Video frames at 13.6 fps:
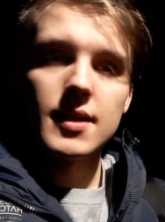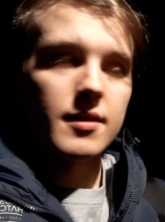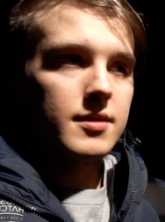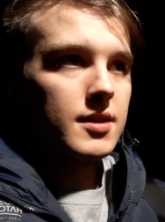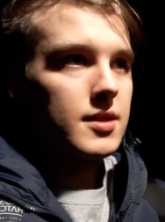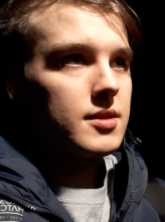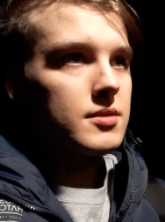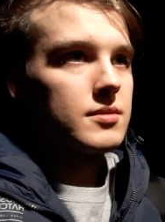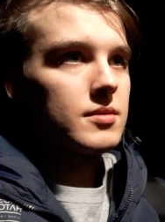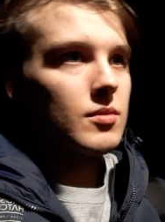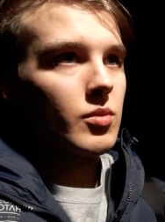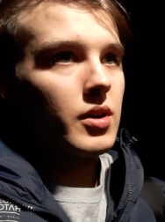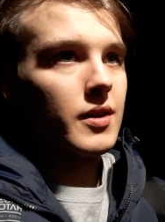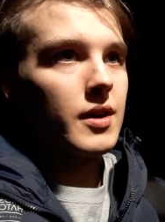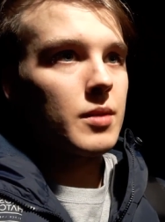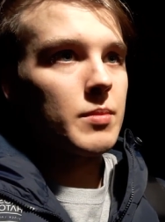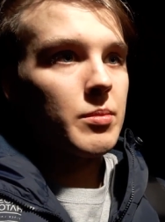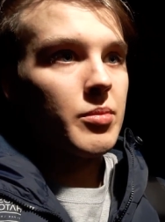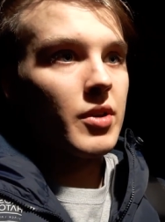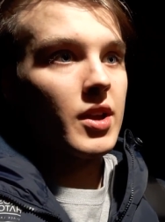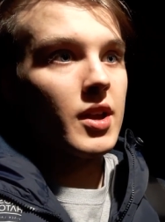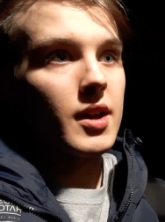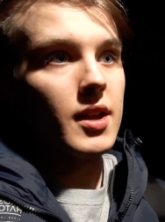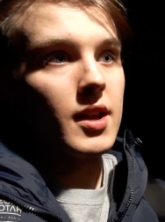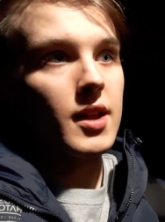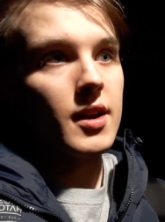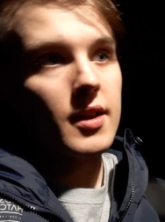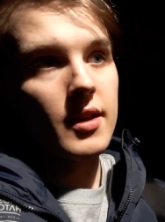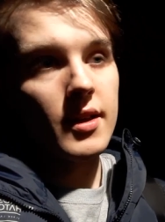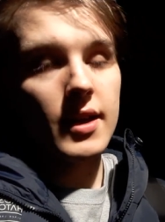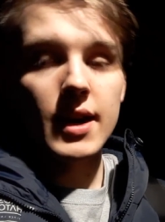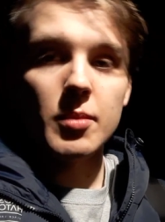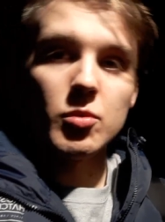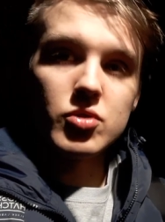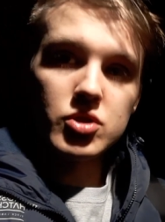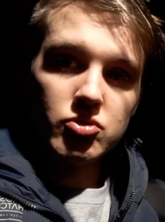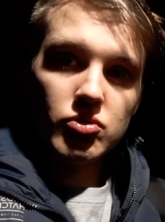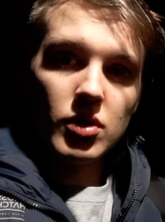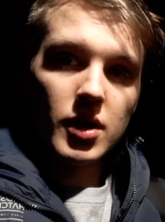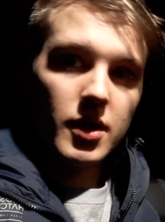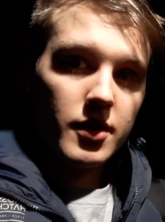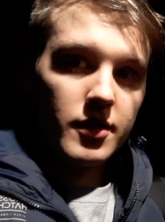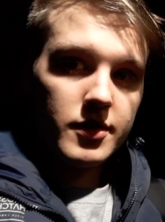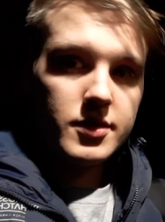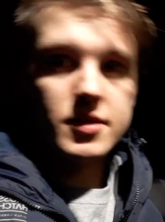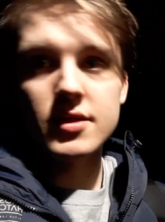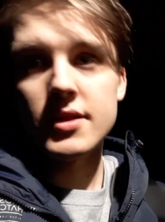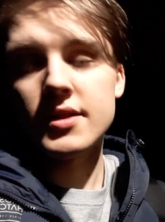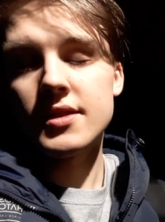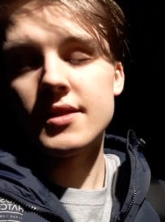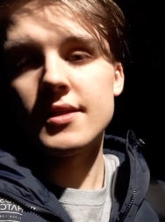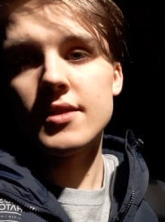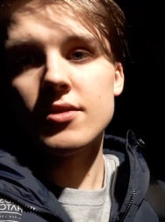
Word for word: So we're not going to be bringing in any more strikers uh,